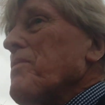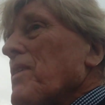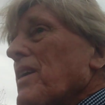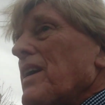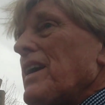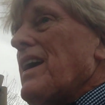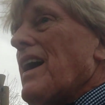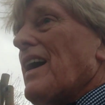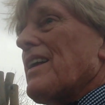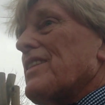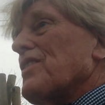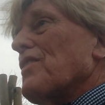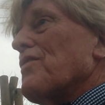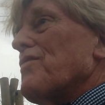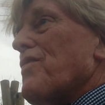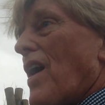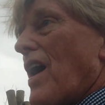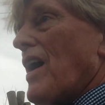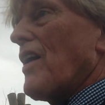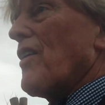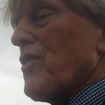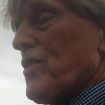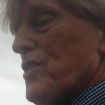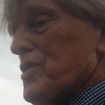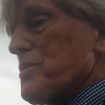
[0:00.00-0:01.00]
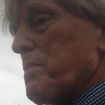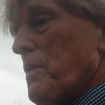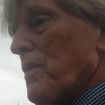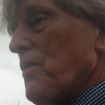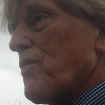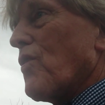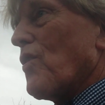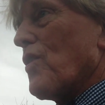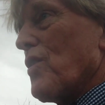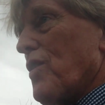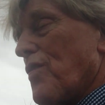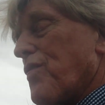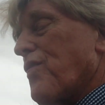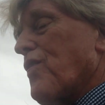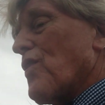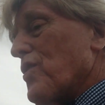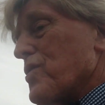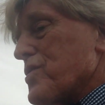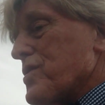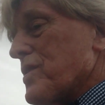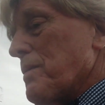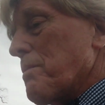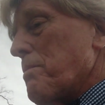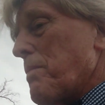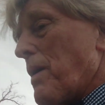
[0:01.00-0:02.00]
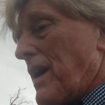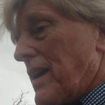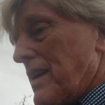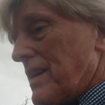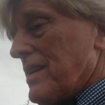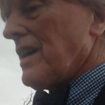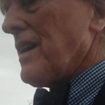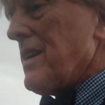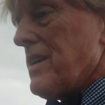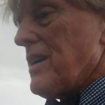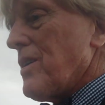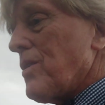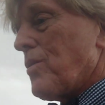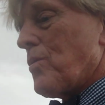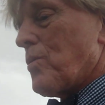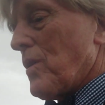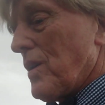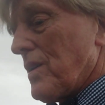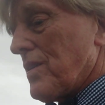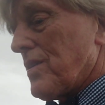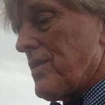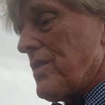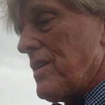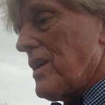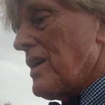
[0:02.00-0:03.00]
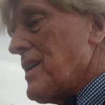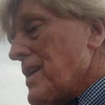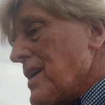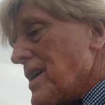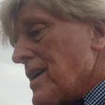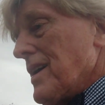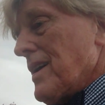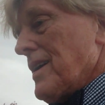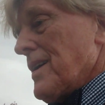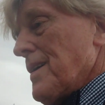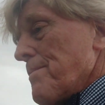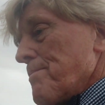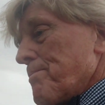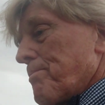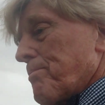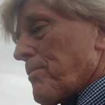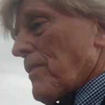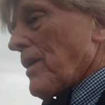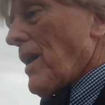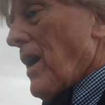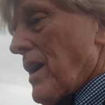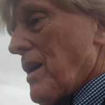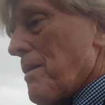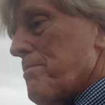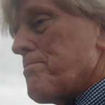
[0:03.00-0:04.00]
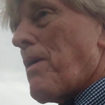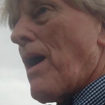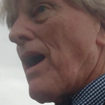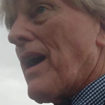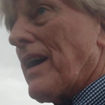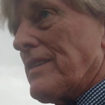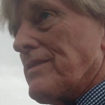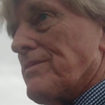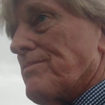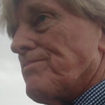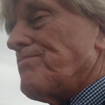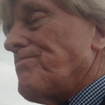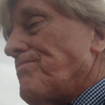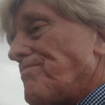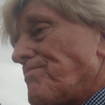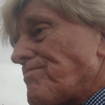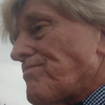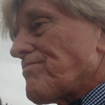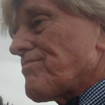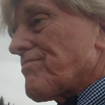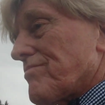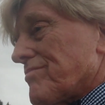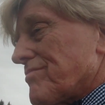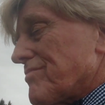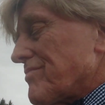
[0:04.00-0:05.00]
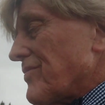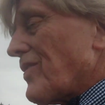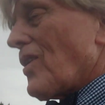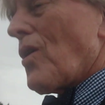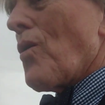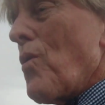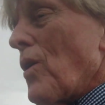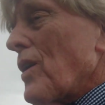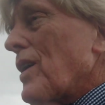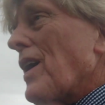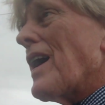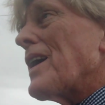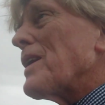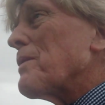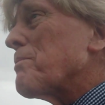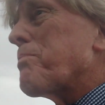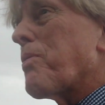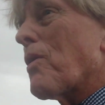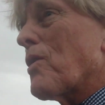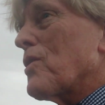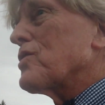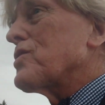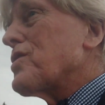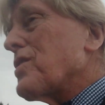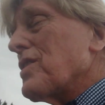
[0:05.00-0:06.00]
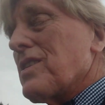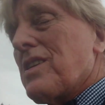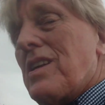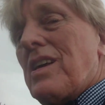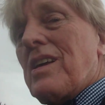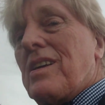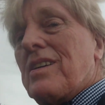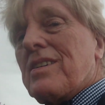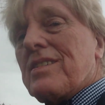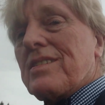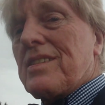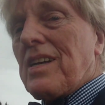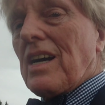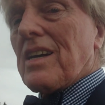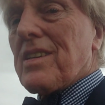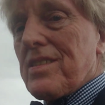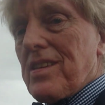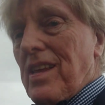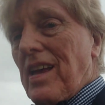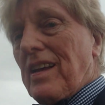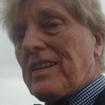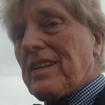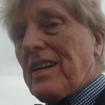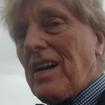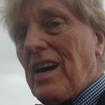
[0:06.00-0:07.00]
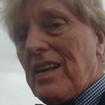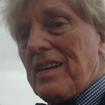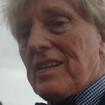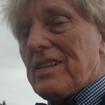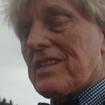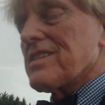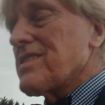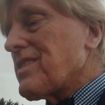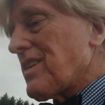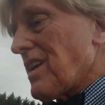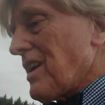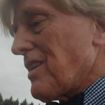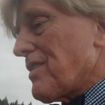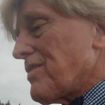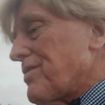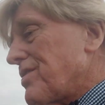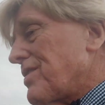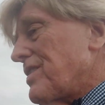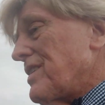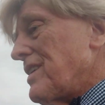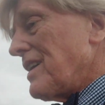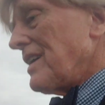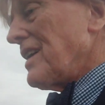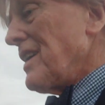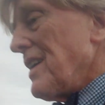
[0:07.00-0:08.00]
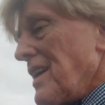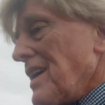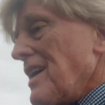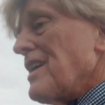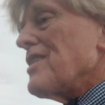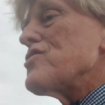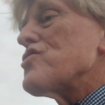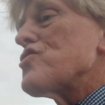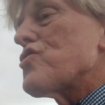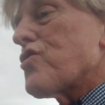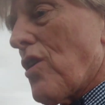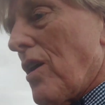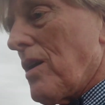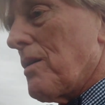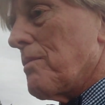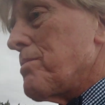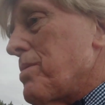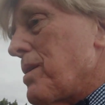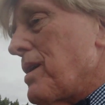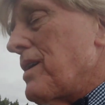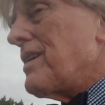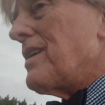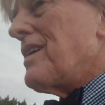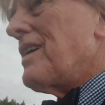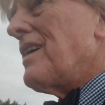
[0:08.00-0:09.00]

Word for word: he had the virus before the first debate with uh, Biden. What kind of person does that kind of stuff? Trump.